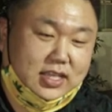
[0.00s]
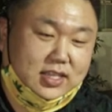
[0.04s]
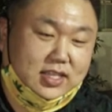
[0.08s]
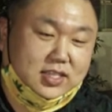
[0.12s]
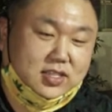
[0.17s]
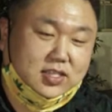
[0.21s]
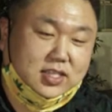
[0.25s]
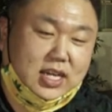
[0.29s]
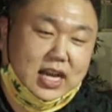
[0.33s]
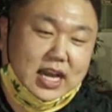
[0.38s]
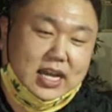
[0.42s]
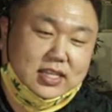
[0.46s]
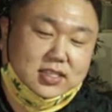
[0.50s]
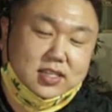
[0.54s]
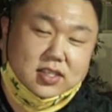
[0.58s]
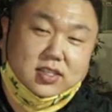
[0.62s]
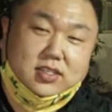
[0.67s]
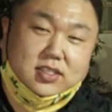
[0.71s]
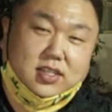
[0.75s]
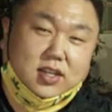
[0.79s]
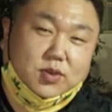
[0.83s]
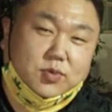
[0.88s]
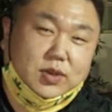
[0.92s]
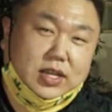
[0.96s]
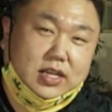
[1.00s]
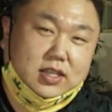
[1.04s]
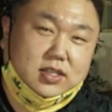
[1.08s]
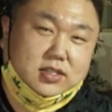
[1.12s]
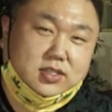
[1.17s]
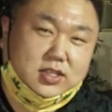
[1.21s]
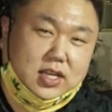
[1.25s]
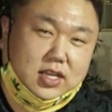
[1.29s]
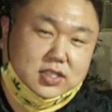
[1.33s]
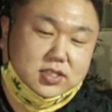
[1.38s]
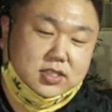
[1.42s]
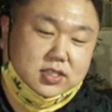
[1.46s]
In disguise, it looks like a
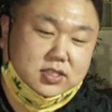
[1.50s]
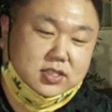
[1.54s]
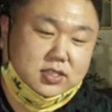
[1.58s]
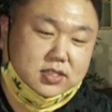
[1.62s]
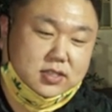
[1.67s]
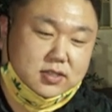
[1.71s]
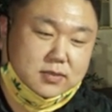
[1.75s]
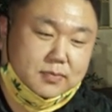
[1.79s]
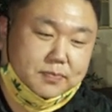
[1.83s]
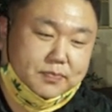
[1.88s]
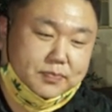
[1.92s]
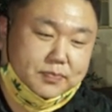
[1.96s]
regular sausage.